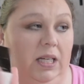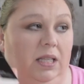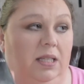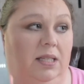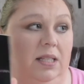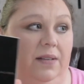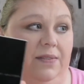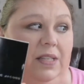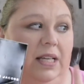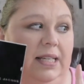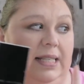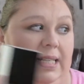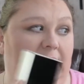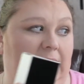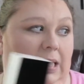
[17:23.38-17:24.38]
This stuff's like
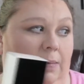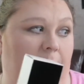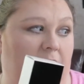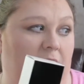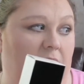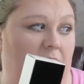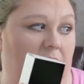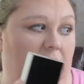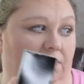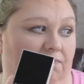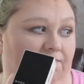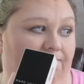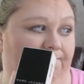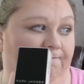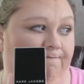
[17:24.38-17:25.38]
60 bucks.
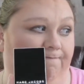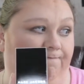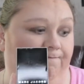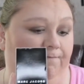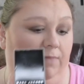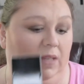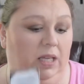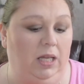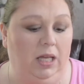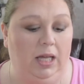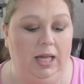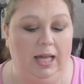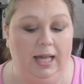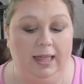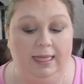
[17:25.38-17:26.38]

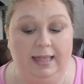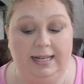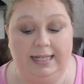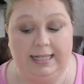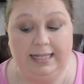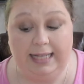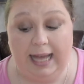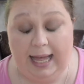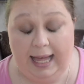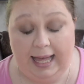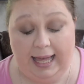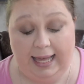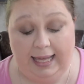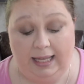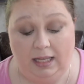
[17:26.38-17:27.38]
Then
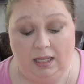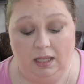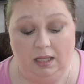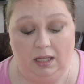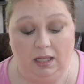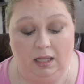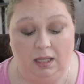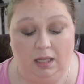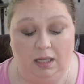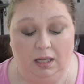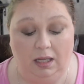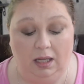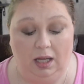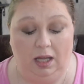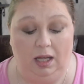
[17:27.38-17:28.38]
today,
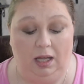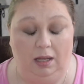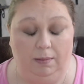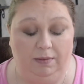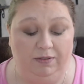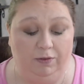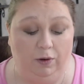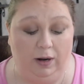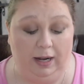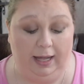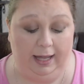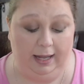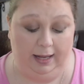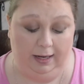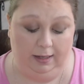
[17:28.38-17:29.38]
uh, before I
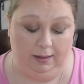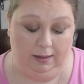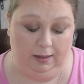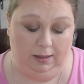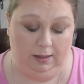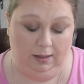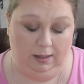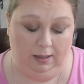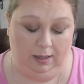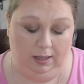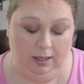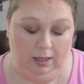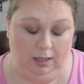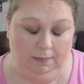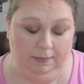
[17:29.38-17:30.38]
had
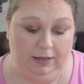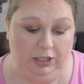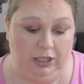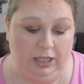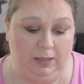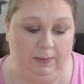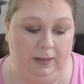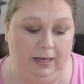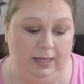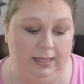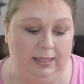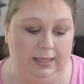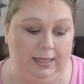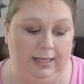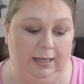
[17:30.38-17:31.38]
my chest pain
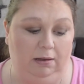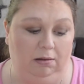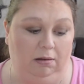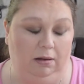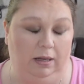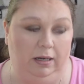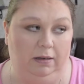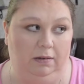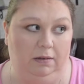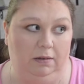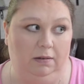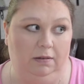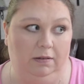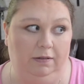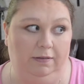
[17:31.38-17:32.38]
incident on
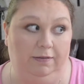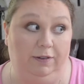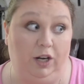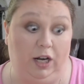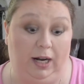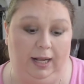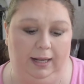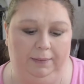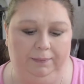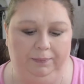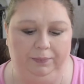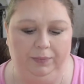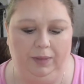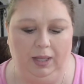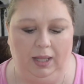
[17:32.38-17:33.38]
Friday,
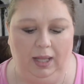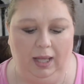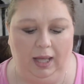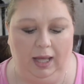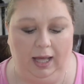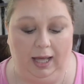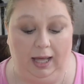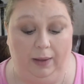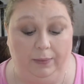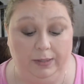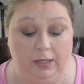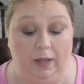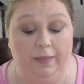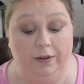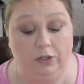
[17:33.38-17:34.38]
I was
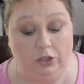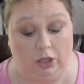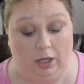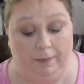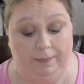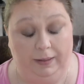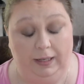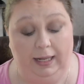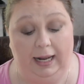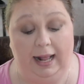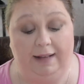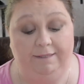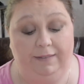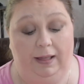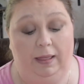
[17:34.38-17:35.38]
on there shopping and
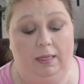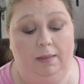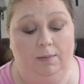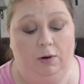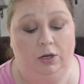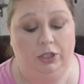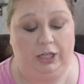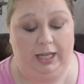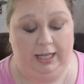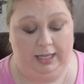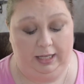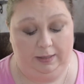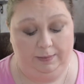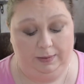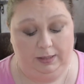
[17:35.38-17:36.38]
I found the Marc
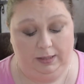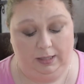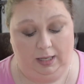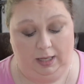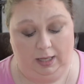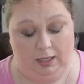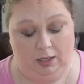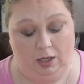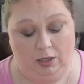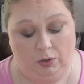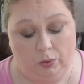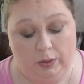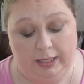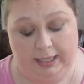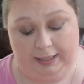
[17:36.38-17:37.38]
Jacobs uh,
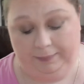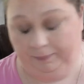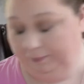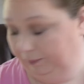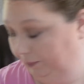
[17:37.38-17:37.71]
contour kit.